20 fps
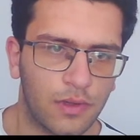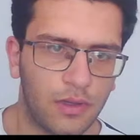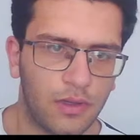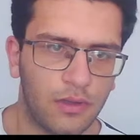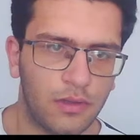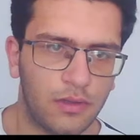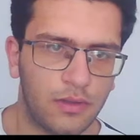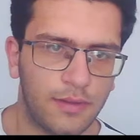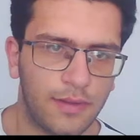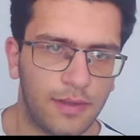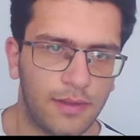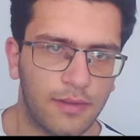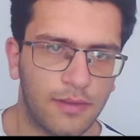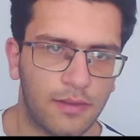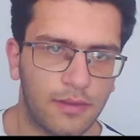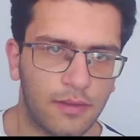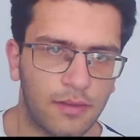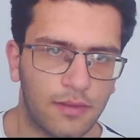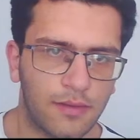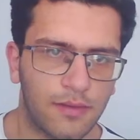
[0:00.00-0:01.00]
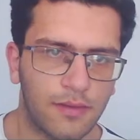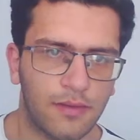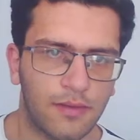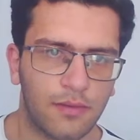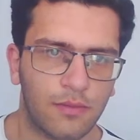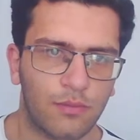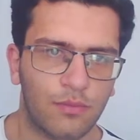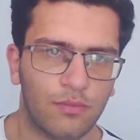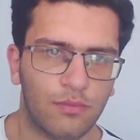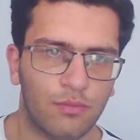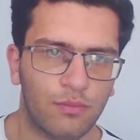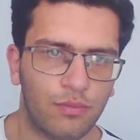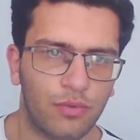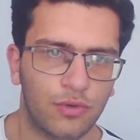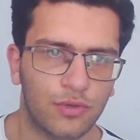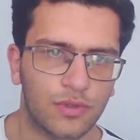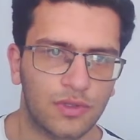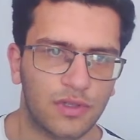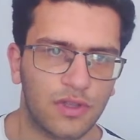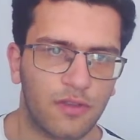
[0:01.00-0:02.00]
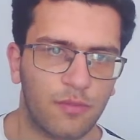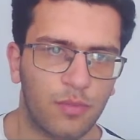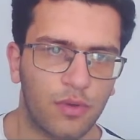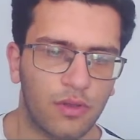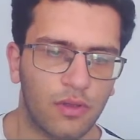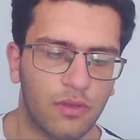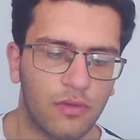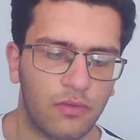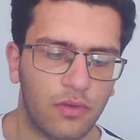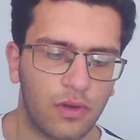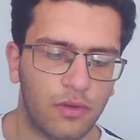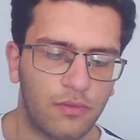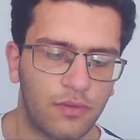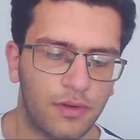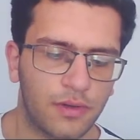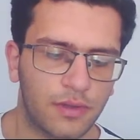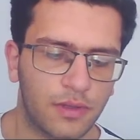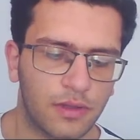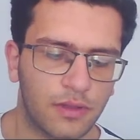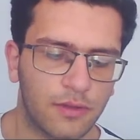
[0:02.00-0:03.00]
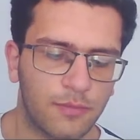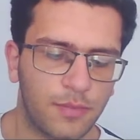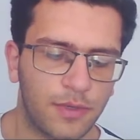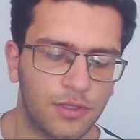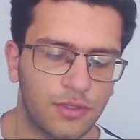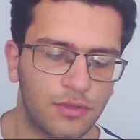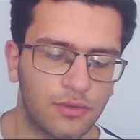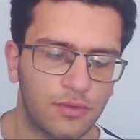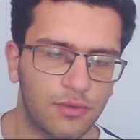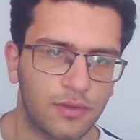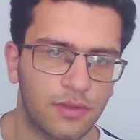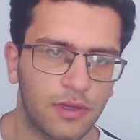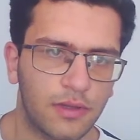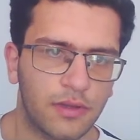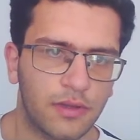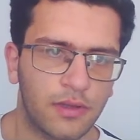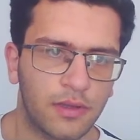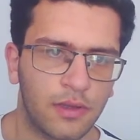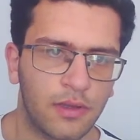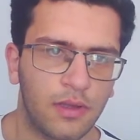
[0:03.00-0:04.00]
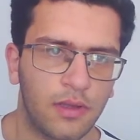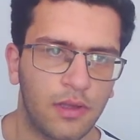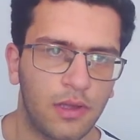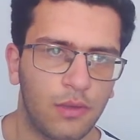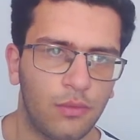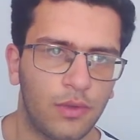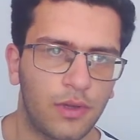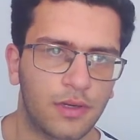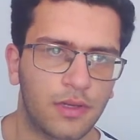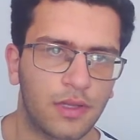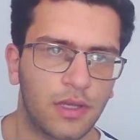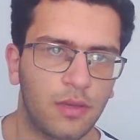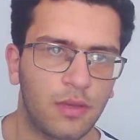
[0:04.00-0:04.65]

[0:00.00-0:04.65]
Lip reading: Okay, let's push these pawns forward and be sure that we are